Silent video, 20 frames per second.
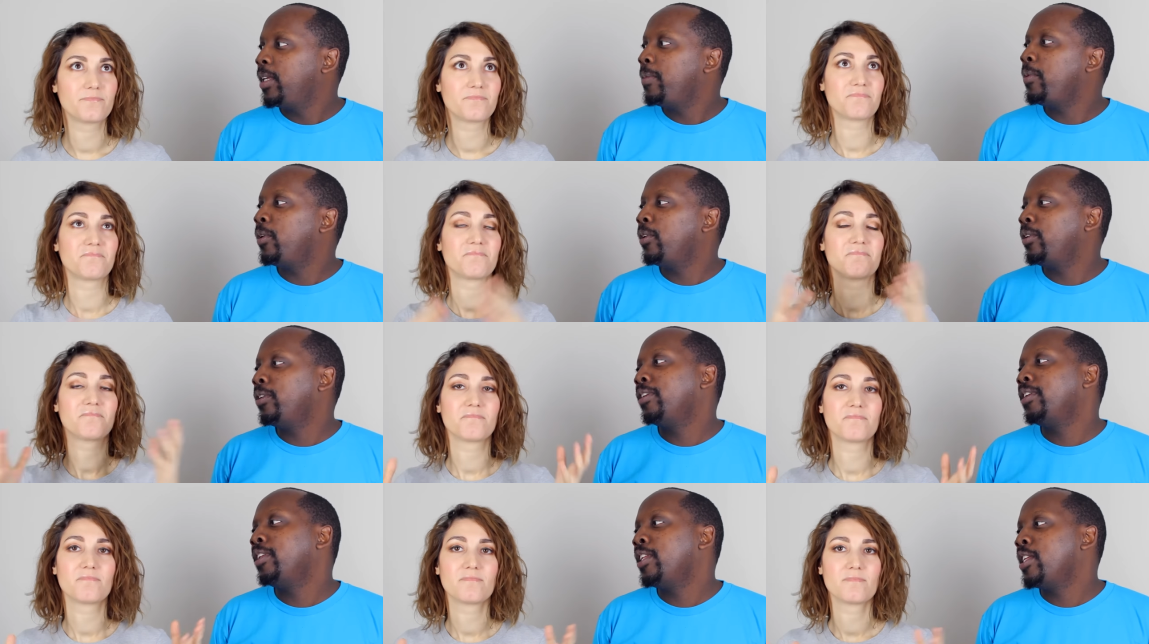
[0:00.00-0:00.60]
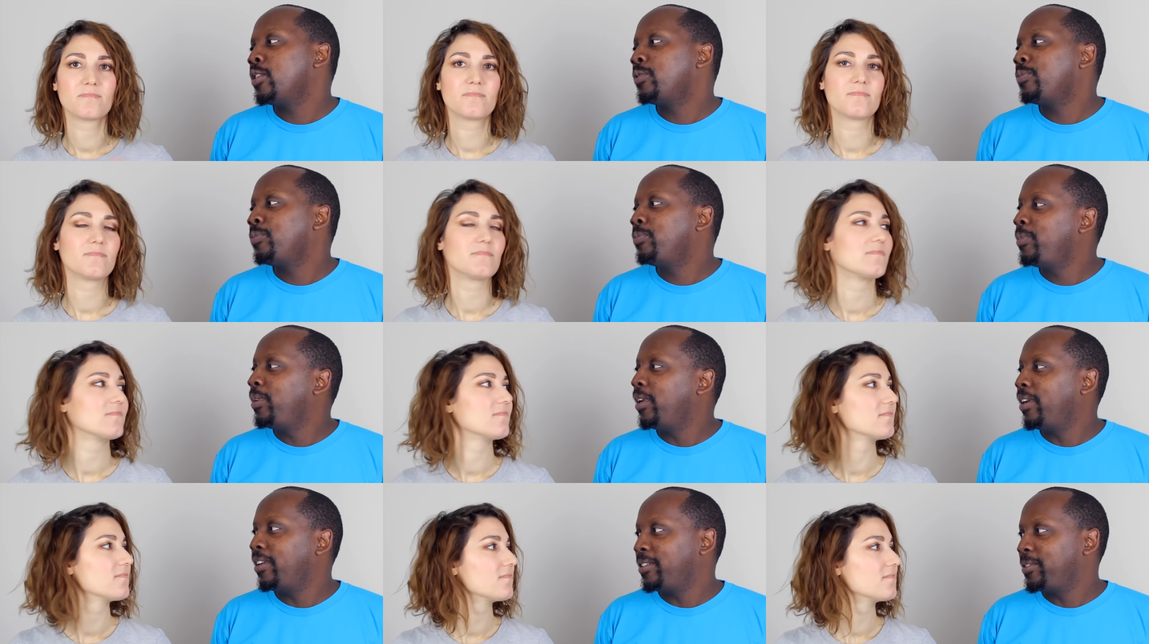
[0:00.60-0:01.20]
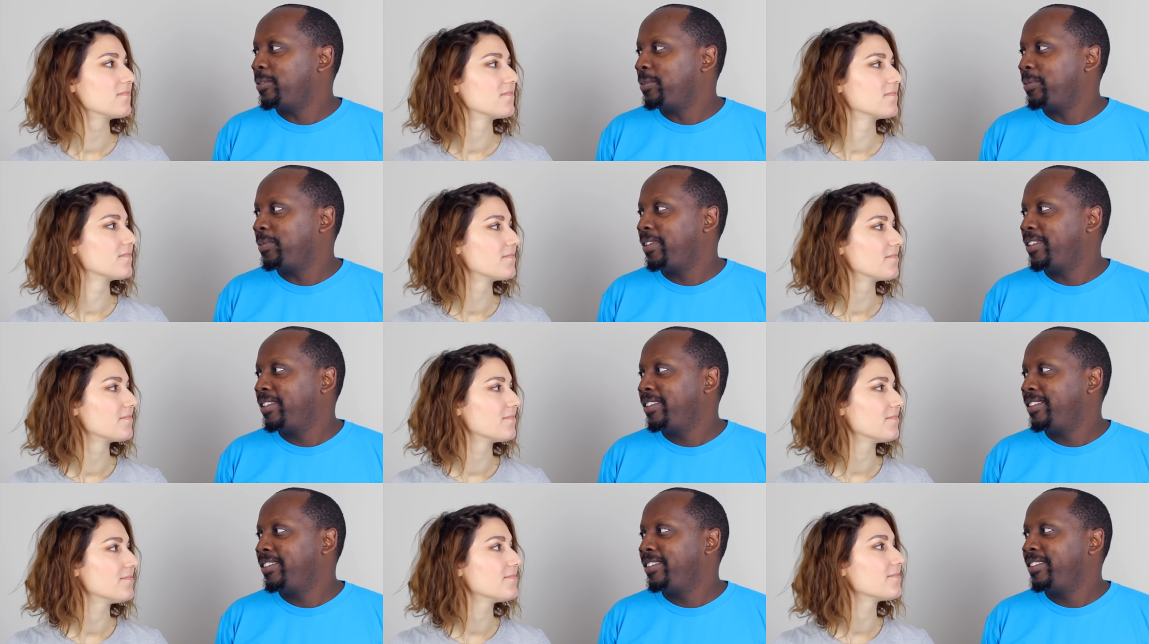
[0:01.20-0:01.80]
Speaker 1: I mean, let's be honest with me.
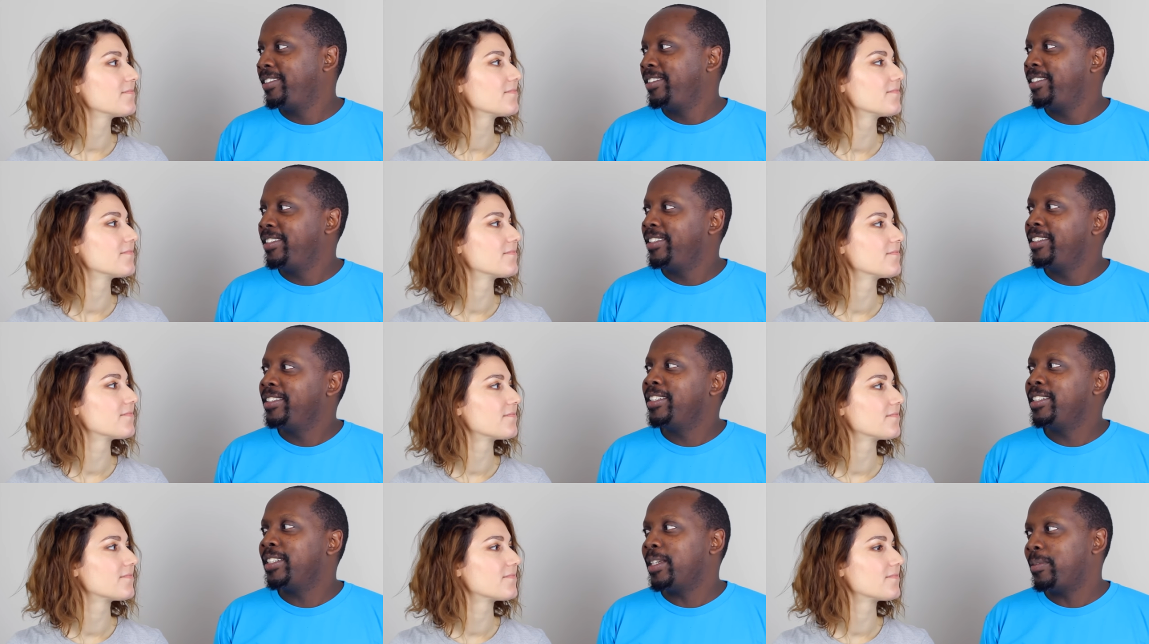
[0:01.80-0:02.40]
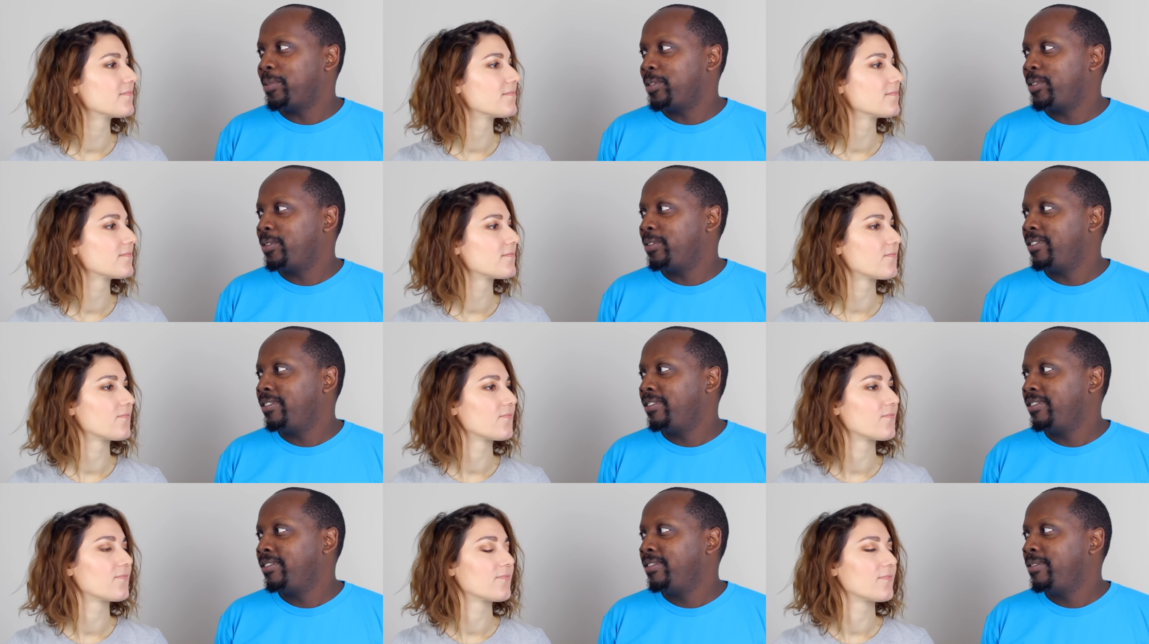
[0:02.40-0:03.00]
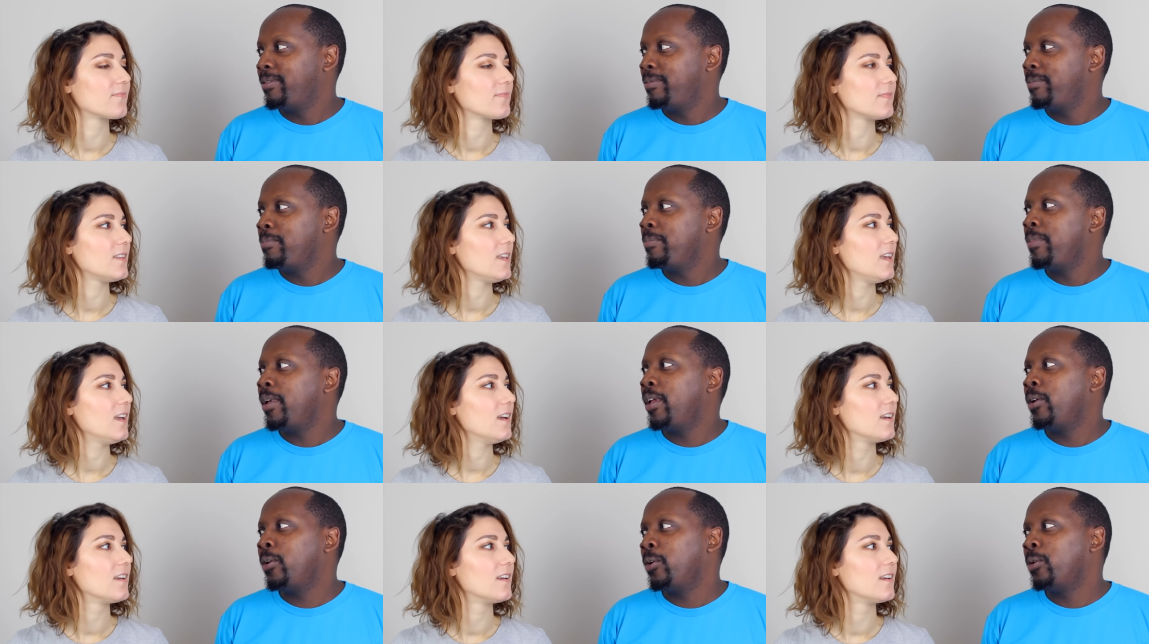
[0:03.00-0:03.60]
Mm. This episode, yeah.
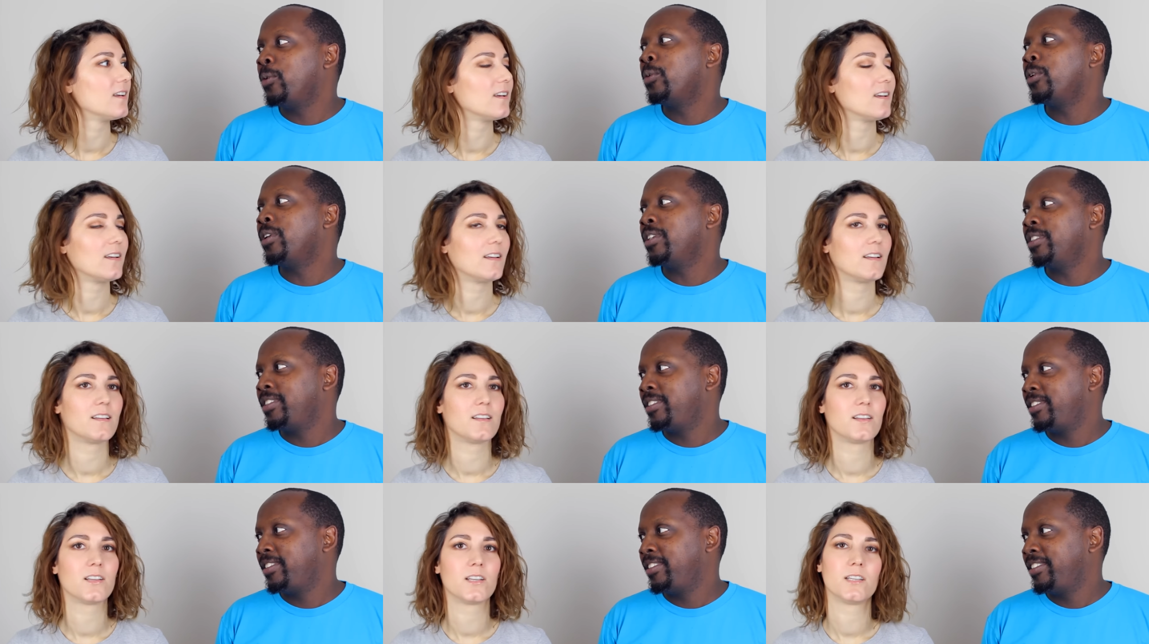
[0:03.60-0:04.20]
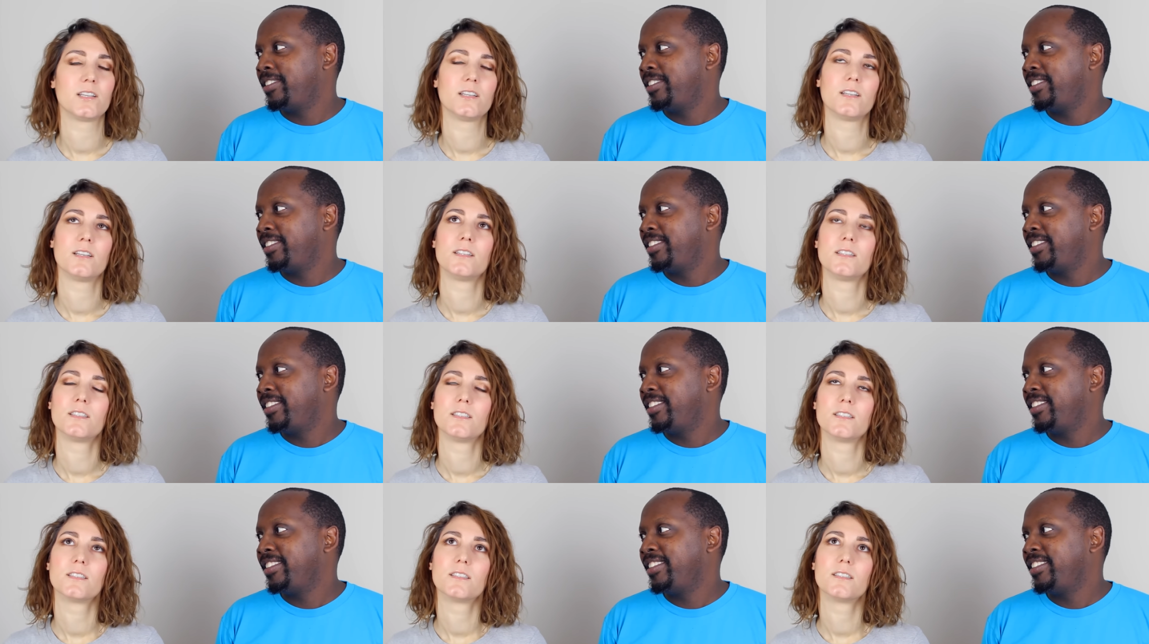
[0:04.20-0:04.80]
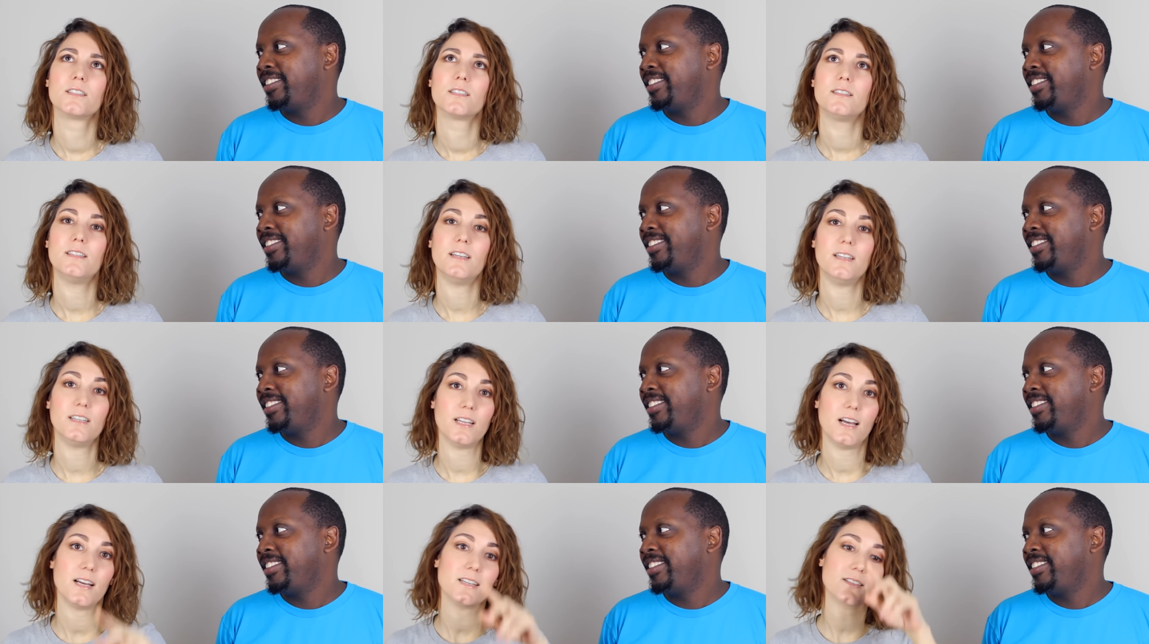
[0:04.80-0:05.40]
better or worse?
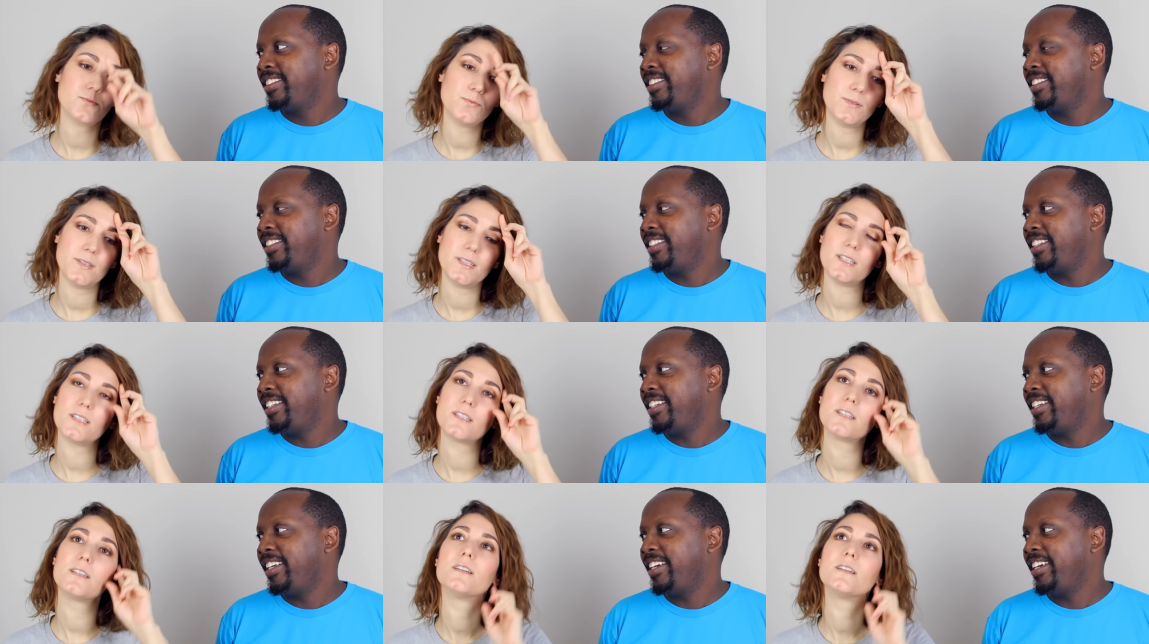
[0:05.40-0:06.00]
Speaker 2: Than last week?